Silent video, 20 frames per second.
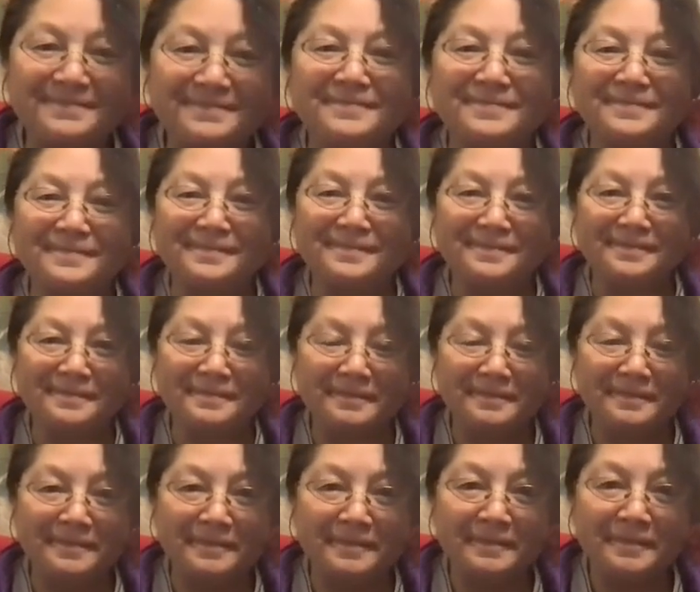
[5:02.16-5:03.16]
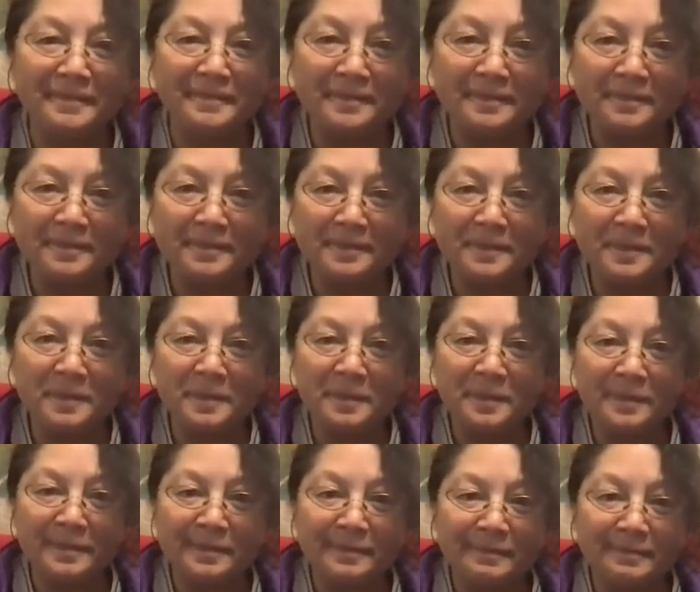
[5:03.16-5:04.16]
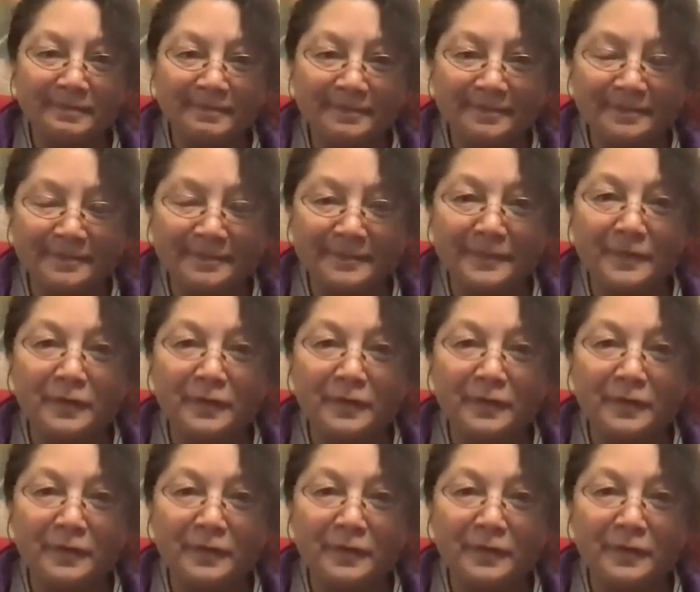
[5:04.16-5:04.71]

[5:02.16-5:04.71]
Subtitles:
The person shown says nothing.